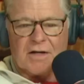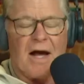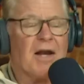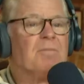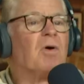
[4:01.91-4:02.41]

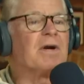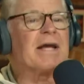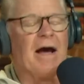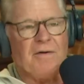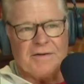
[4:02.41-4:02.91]
Colin
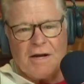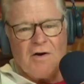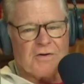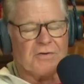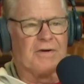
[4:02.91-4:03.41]
Morikawa, they
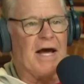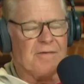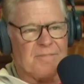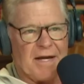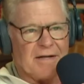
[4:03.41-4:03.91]
all could have
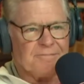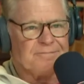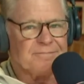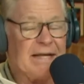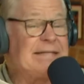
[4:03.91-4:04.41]
gotten paid.
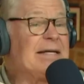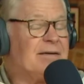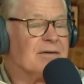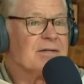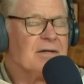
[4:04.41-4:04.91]
They
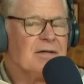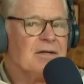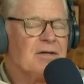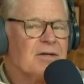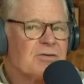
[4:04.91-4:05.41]
didn't.
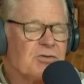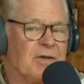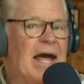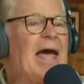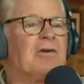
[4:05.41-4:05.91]
So
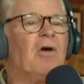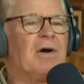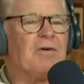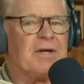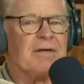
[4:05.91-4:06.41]
they had
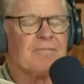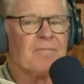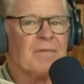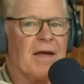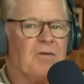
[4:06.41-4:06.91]
loyalty.
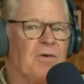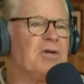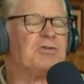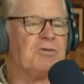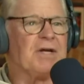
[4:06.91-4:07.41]
And what
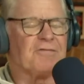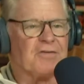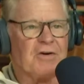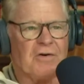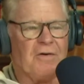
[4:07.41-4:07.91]
did you get
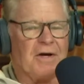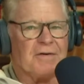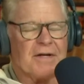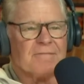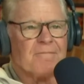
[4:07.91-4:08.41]
for your
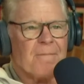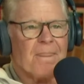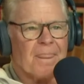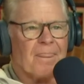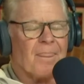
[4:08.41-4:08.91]
loyalty?
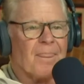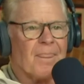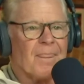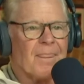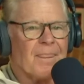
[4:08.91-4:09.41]

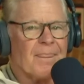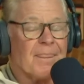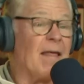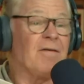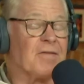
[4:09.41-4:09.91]

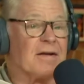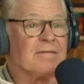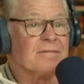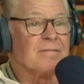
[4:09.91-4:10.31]
Nothing.